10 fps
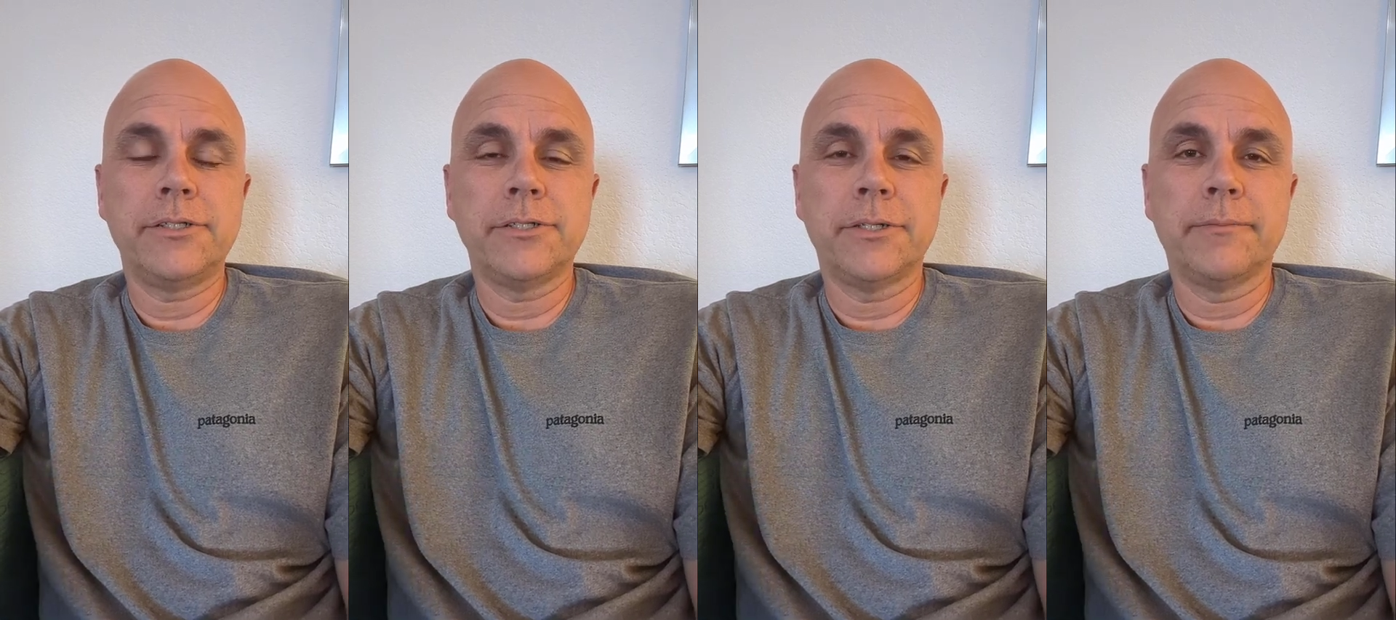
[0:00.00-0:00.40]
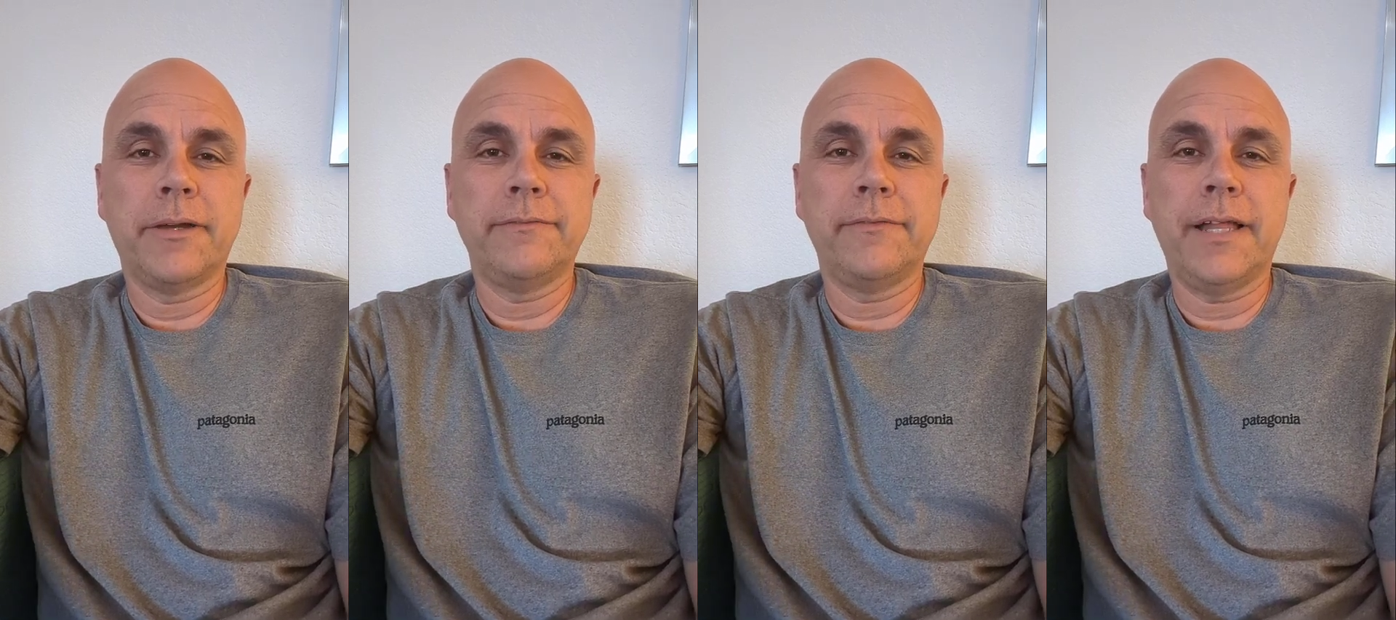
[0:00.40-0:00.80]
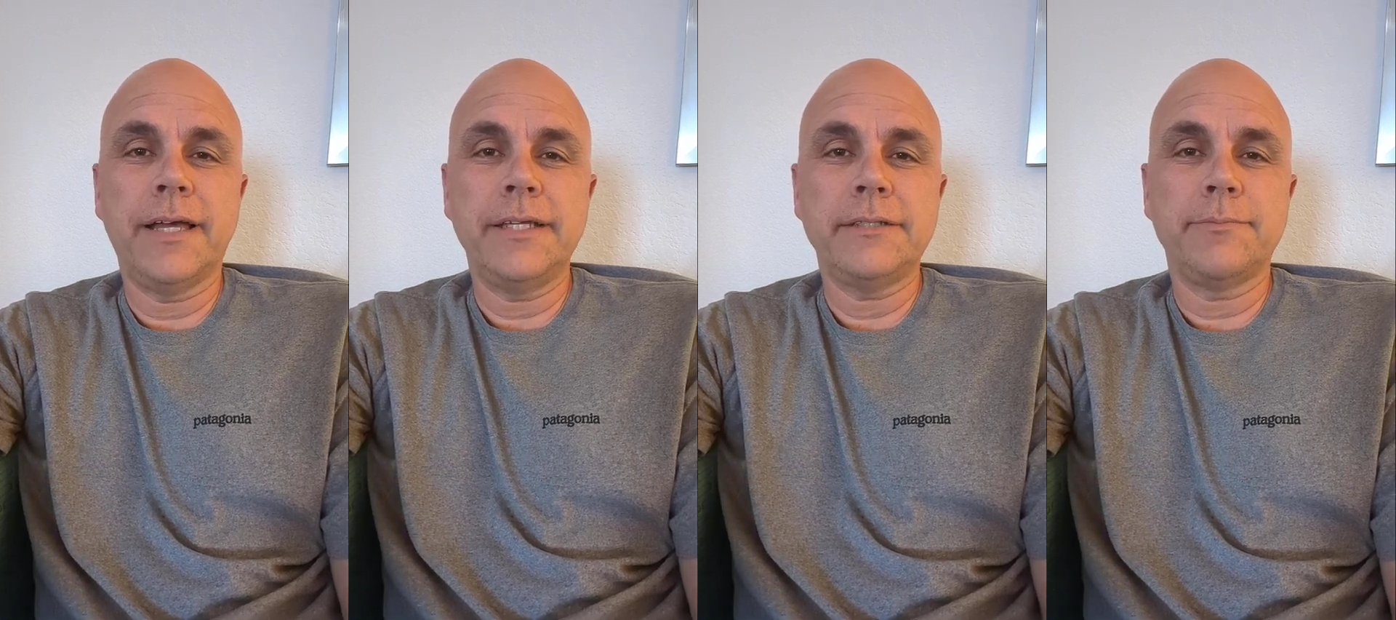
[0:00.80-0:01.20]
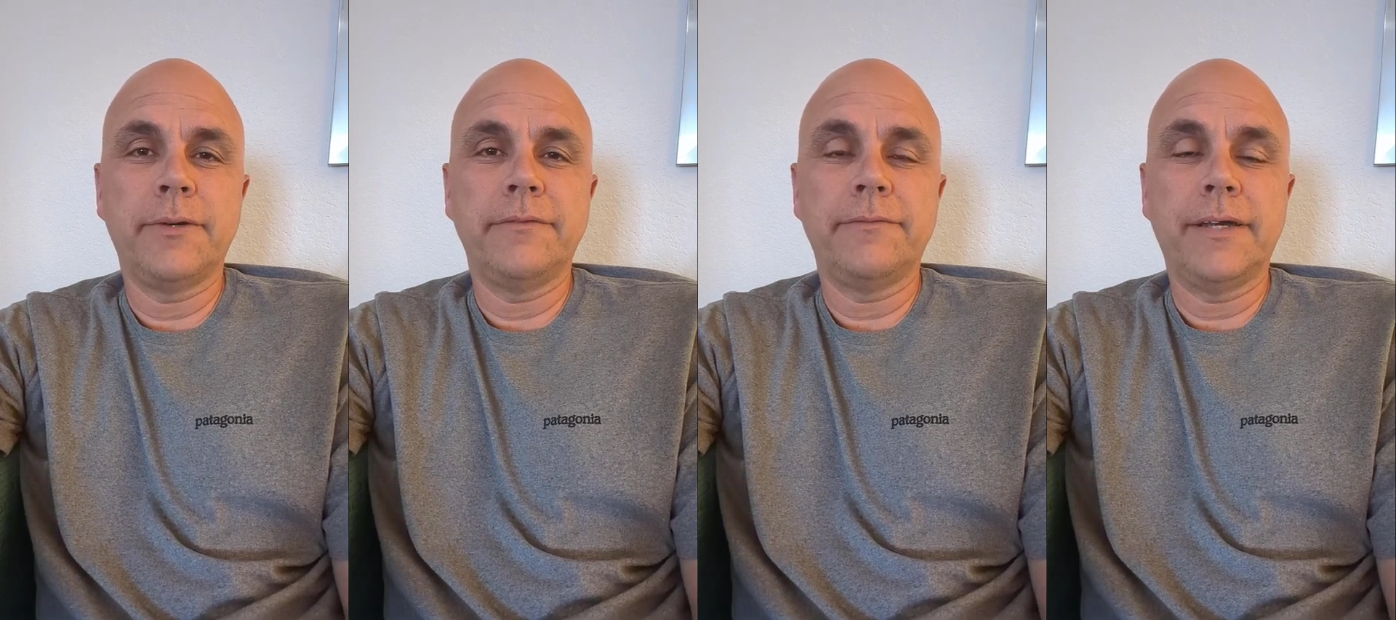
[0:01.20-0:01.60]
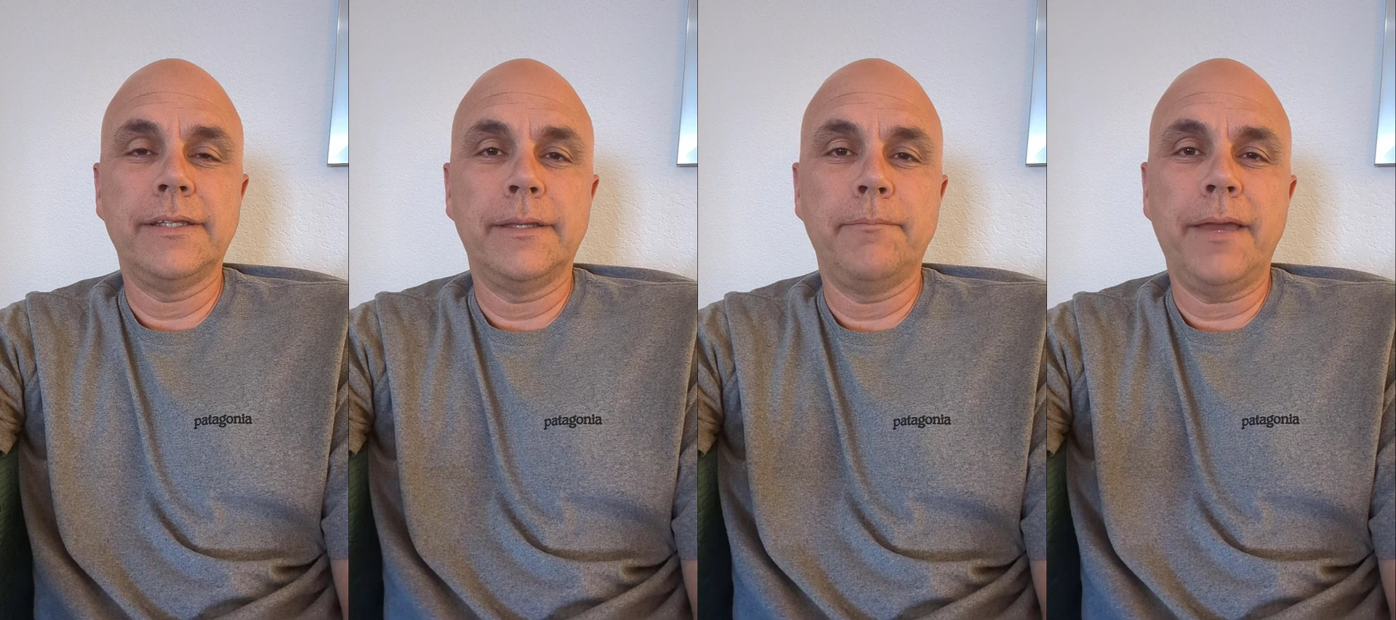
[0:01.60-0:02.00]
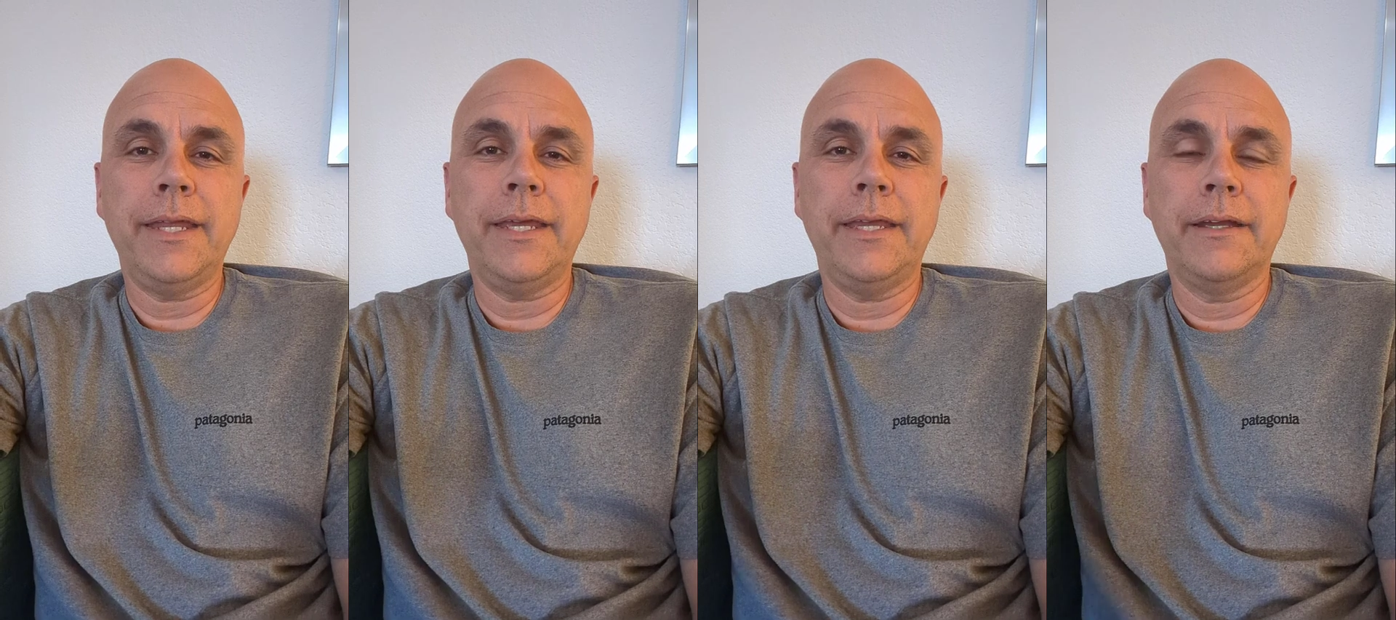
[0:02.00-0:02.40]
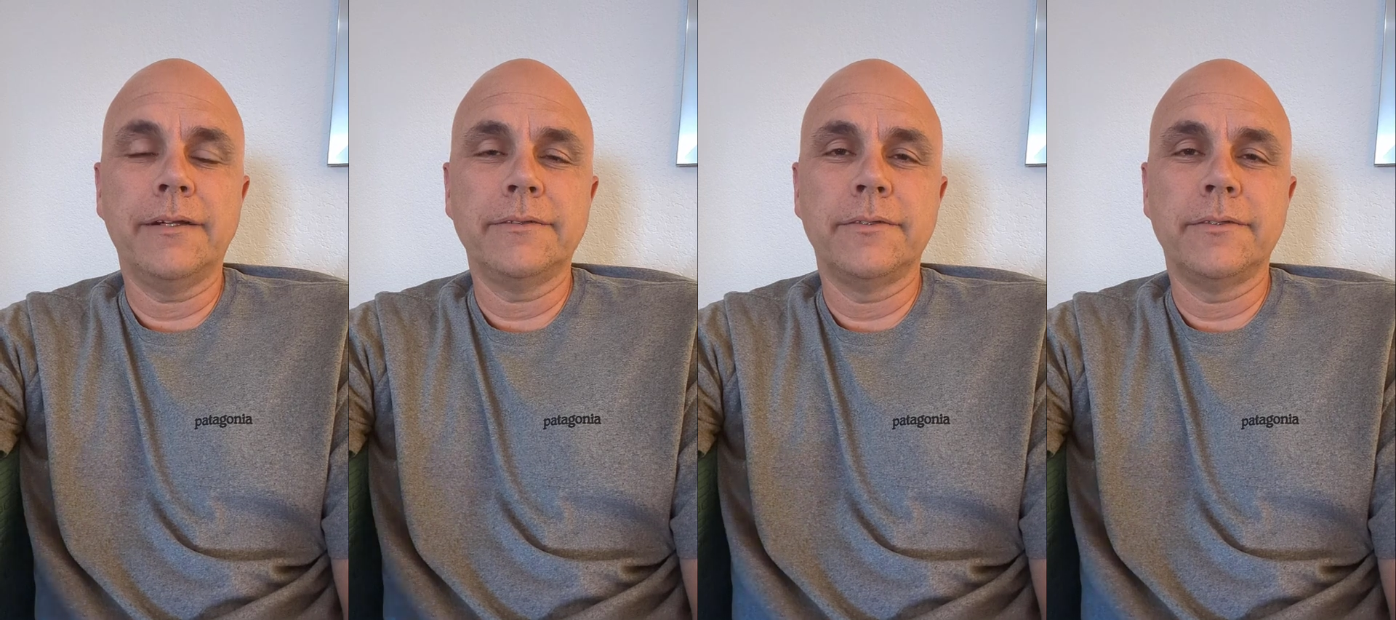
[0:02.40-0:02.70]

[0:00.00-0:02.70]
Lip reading: during my flights, but finally made it here.